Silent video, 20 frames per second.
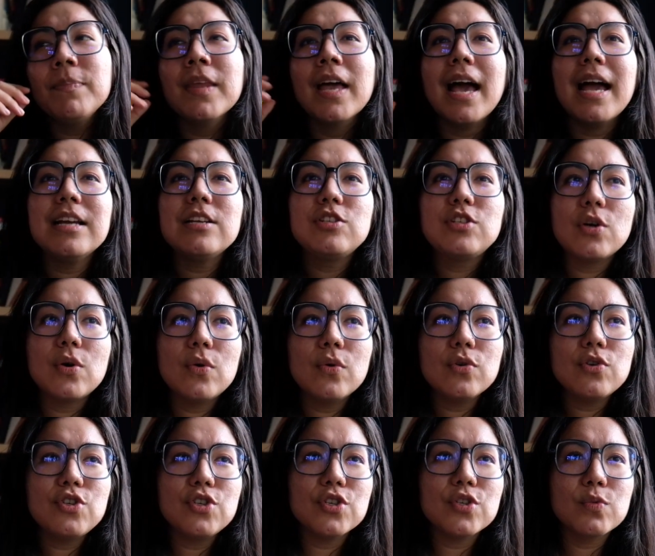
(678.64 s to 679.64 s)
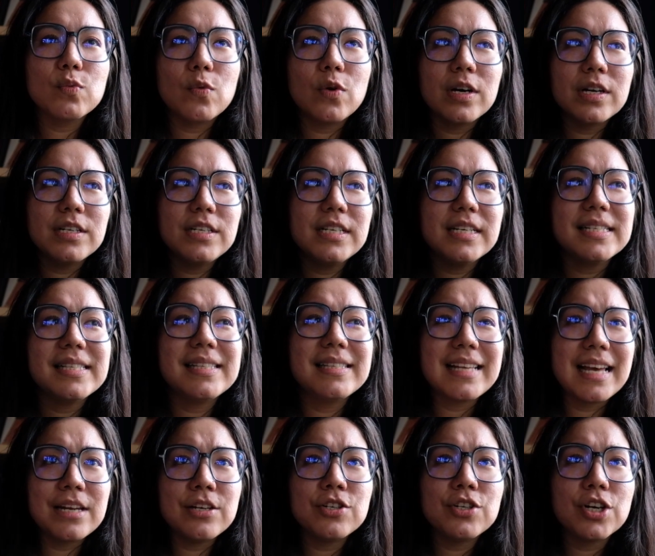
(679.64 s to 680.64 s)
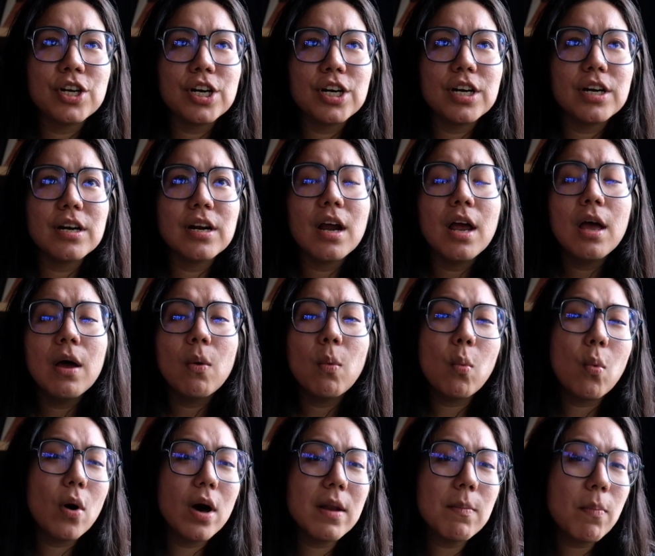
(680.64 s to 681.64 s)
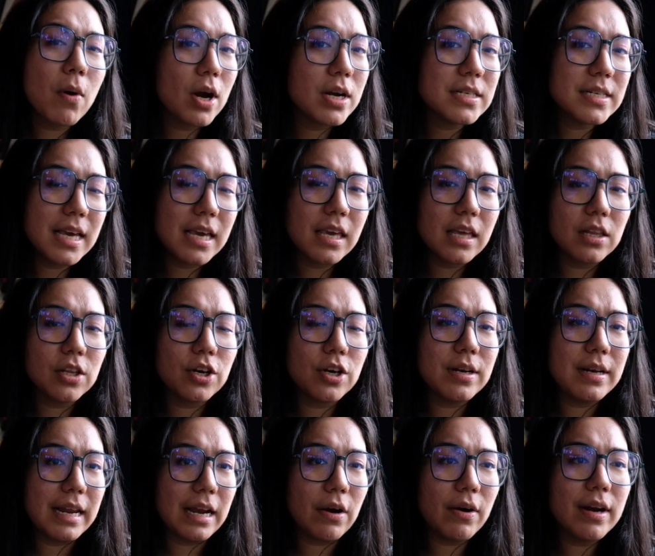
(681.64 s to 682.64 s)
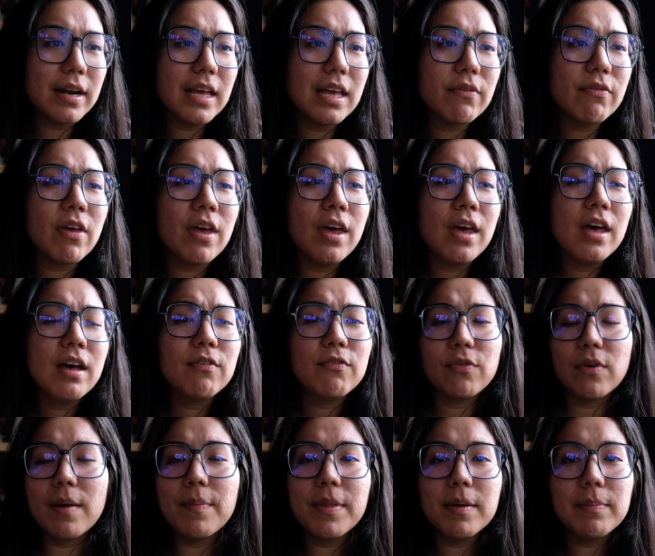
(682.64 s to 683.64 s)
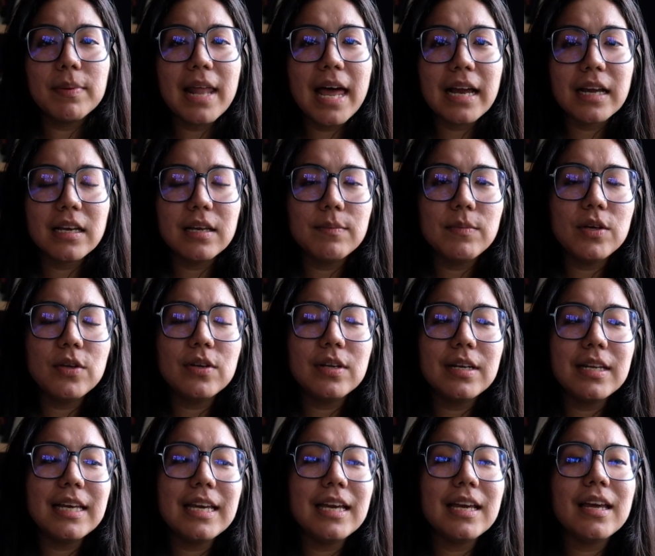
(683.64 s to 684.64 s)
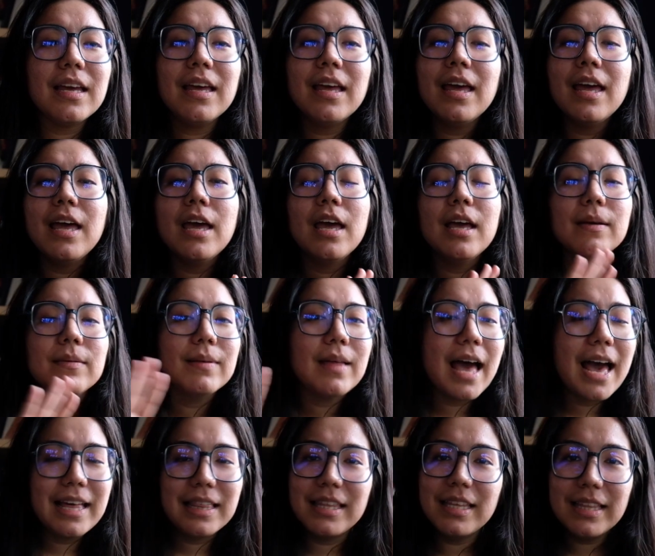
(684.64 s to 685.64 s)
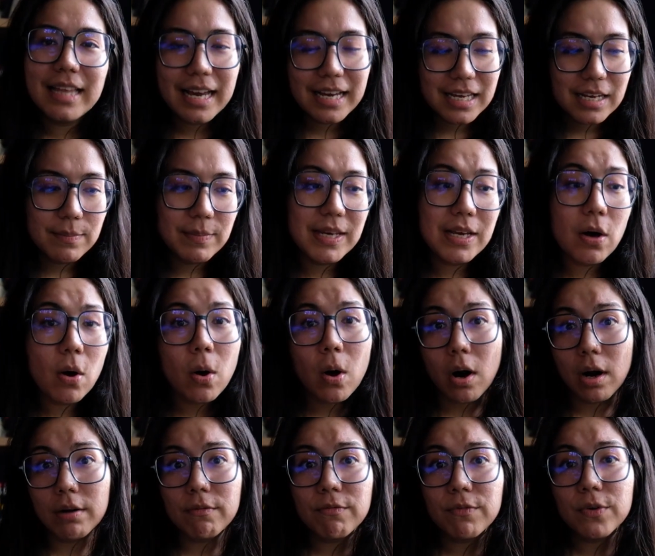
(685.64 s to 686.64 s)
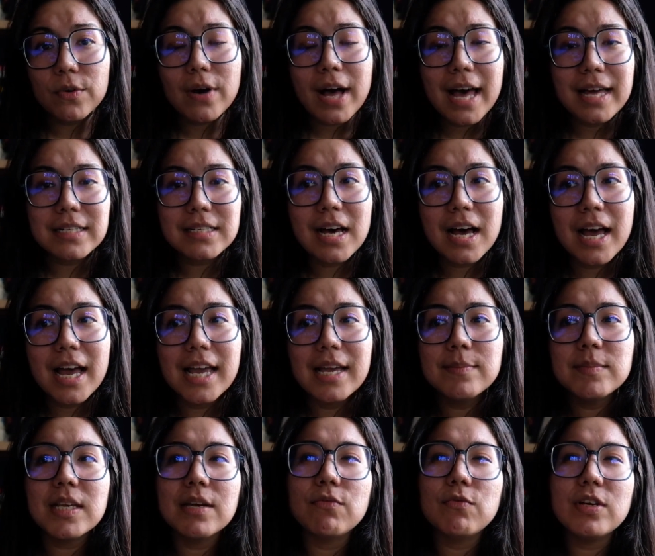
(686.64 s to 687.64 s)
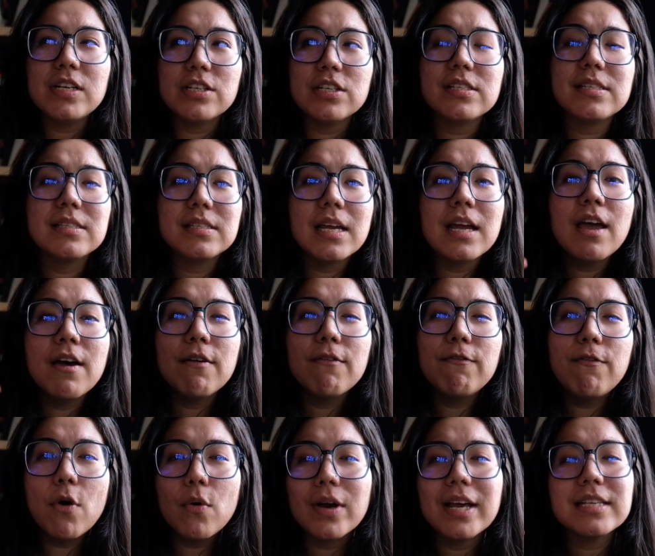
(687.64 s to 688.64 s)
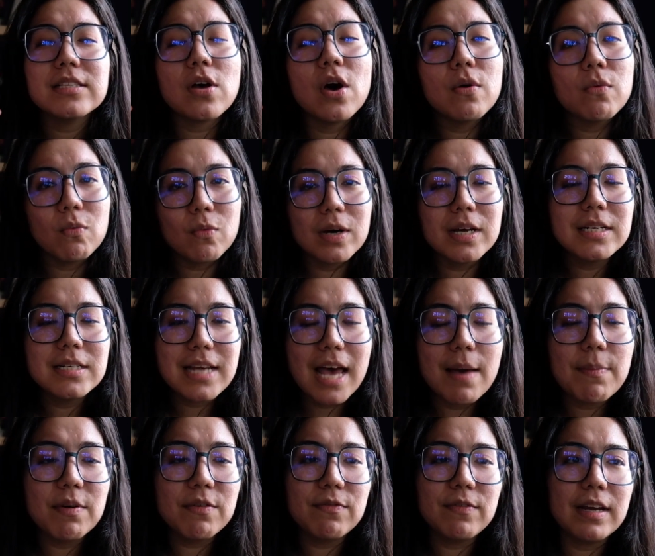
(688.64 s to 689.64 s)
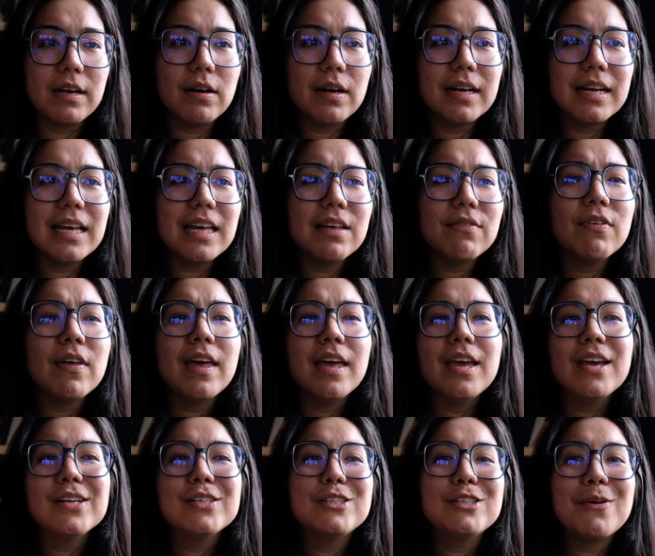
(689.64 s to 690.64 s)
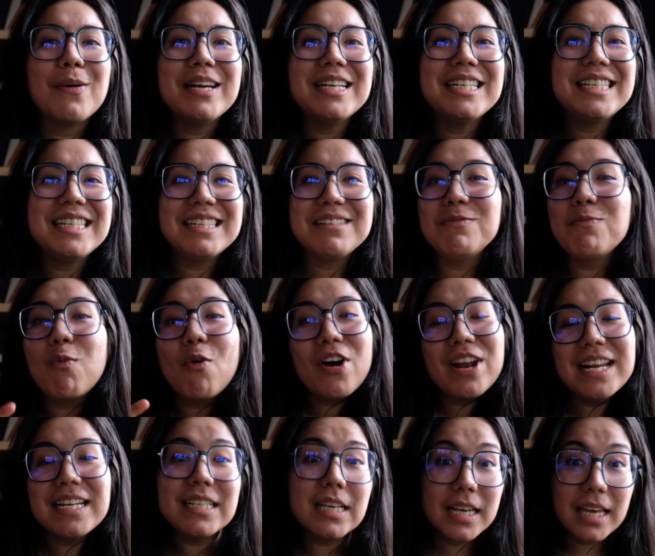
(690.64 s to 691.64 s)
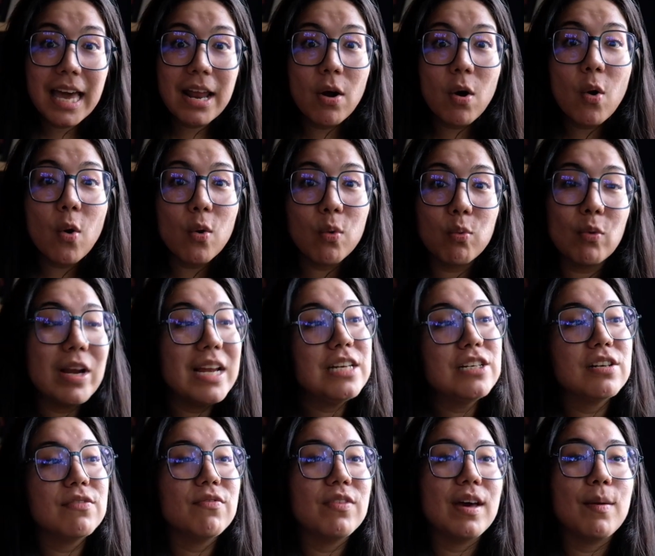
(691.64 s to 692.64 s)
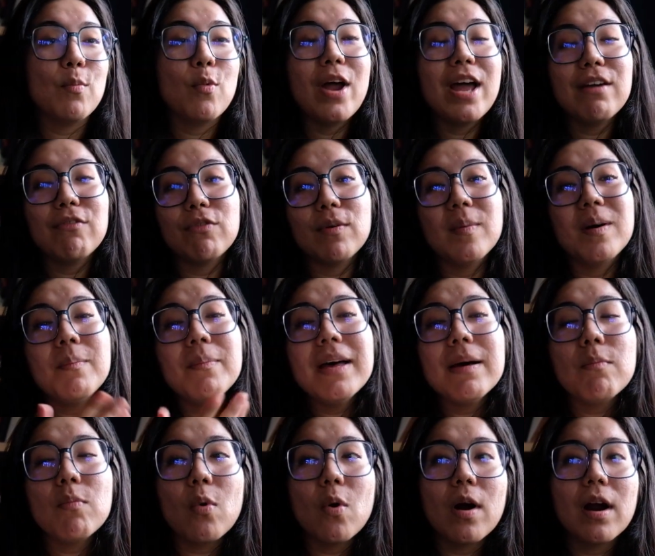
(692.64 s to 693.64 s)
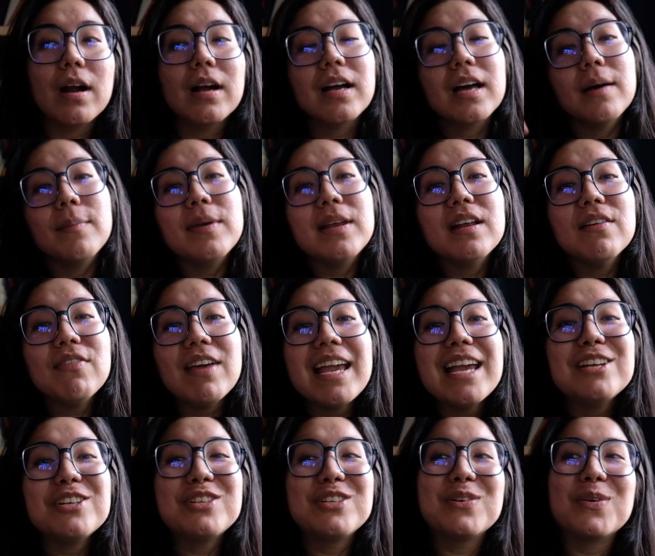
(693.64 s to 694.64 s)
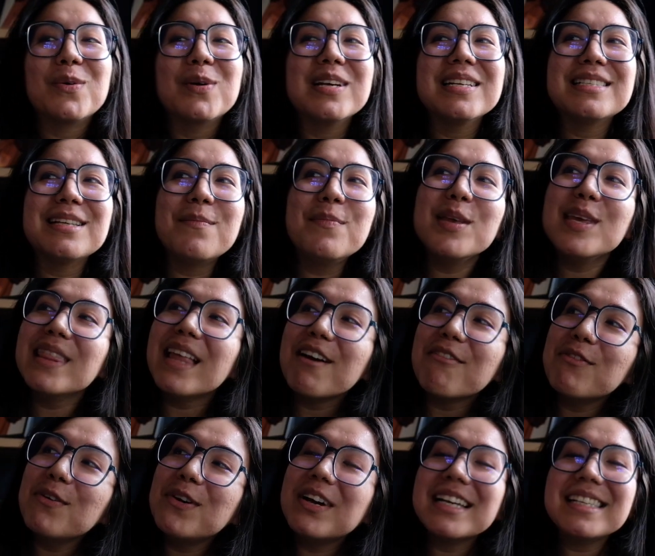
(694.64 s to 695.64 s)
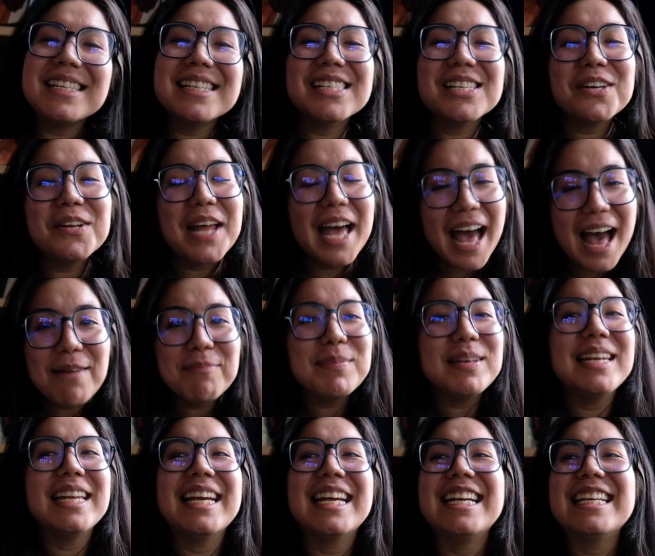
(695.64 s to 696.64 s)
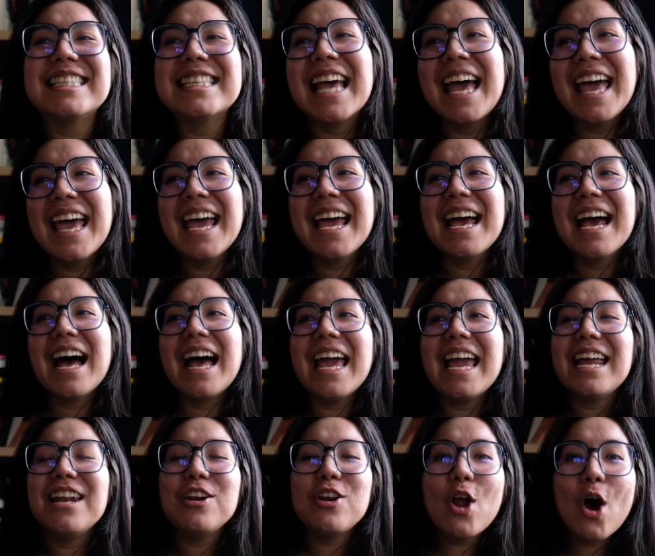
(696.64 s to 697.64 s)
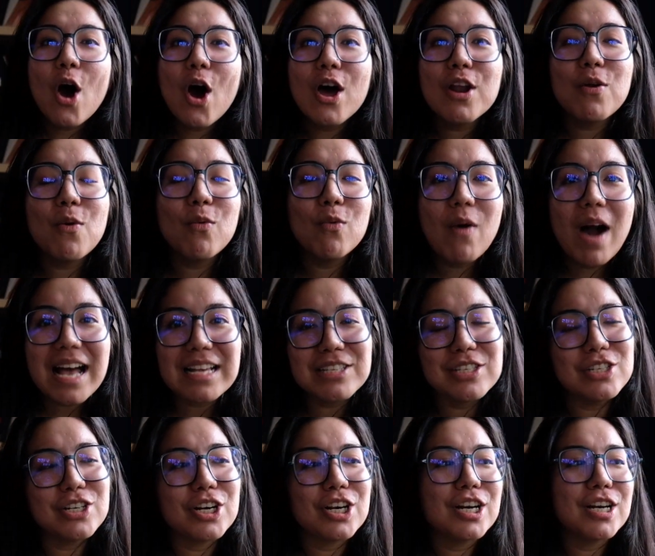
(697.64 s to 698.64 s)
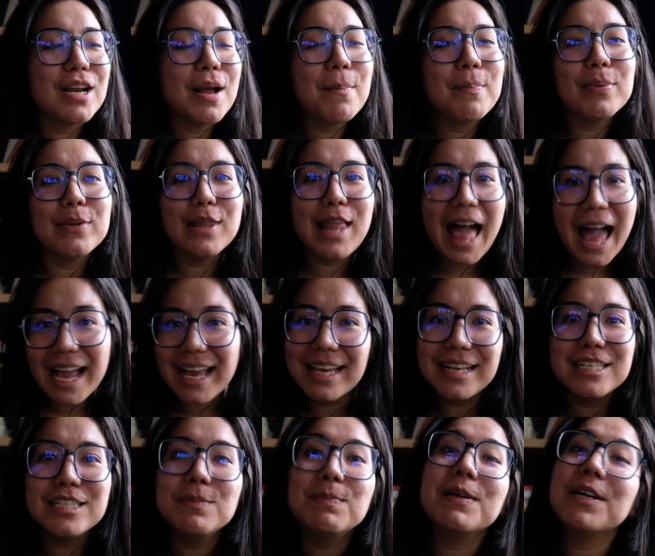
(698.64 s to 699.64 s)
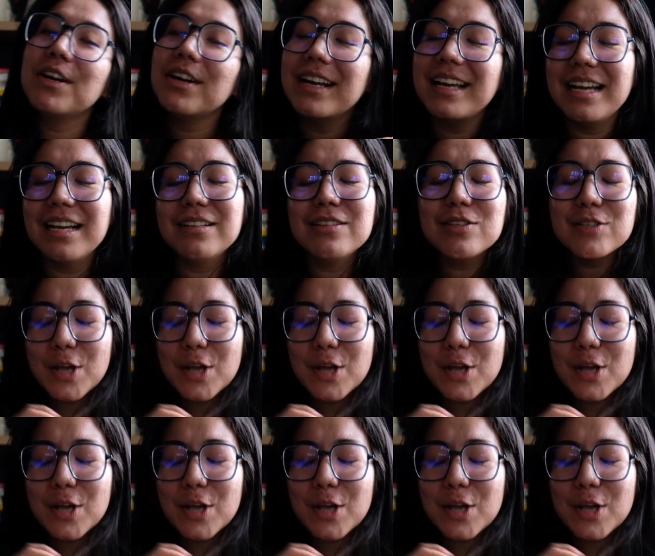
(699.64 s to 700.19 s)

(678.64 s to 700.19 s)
I don't just want to center one particular narrative from the Black community. I think that can be harmful at times if we just focus on one type of narrative. So I wanted to get a whole range of them, right? From a memoir, a coming of age story, something that focuses on happiness, a non-Western Black experience.